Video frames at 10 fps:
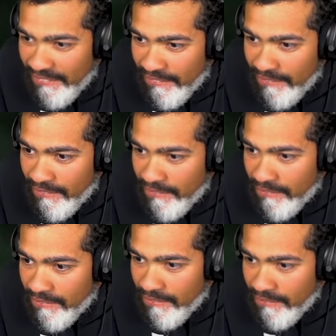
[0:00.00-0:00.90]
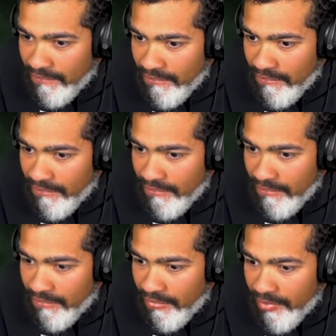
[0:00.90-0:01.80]
we need a nail for one of the
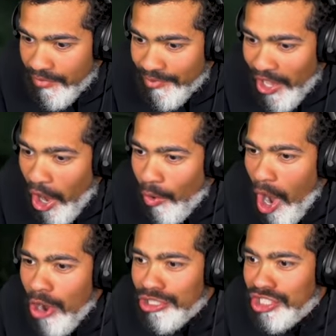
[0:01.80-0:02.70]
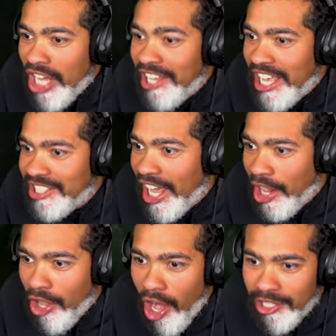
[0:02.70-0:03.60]
rituals. Did oh, oh shit! That's got
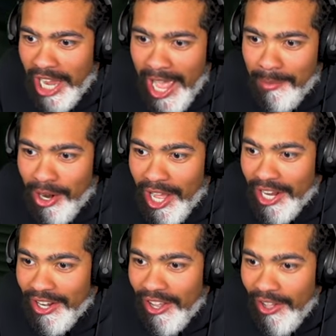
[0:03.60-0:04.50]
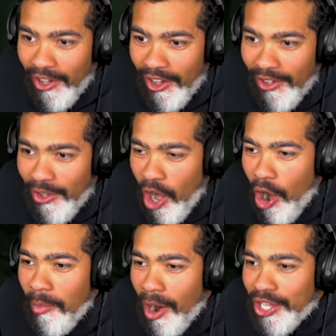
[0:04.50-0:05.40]
a long timer on it.
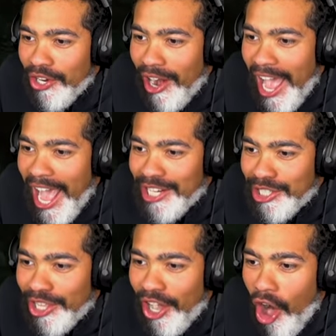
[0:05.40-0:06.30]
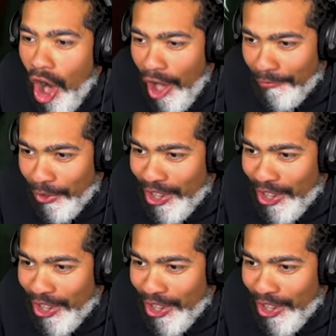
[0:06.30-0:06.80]
Omar, you're actually awful.